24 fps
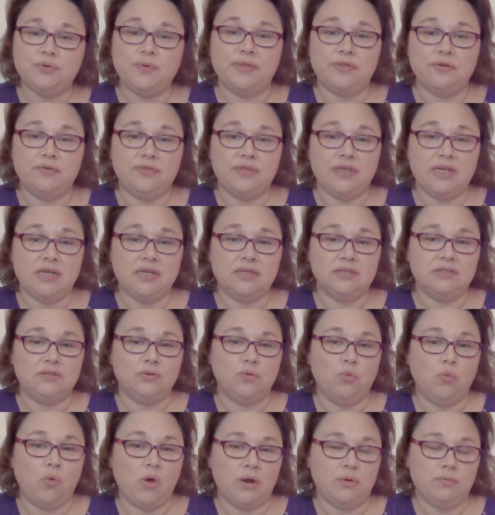other things.
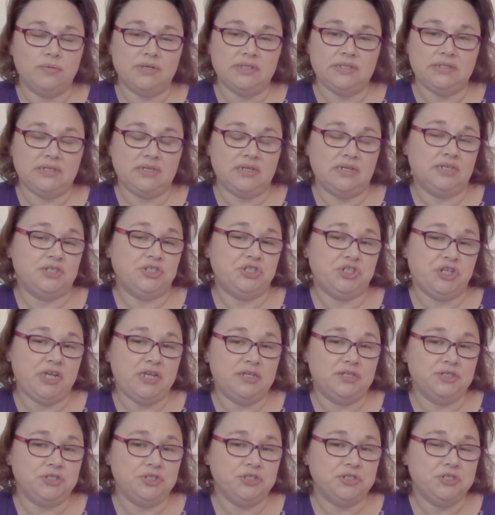One was in
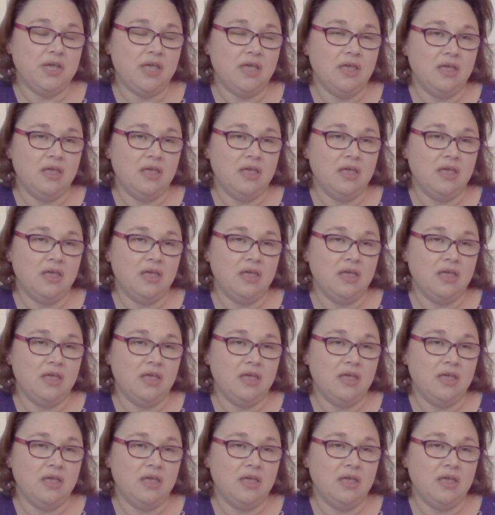exchange,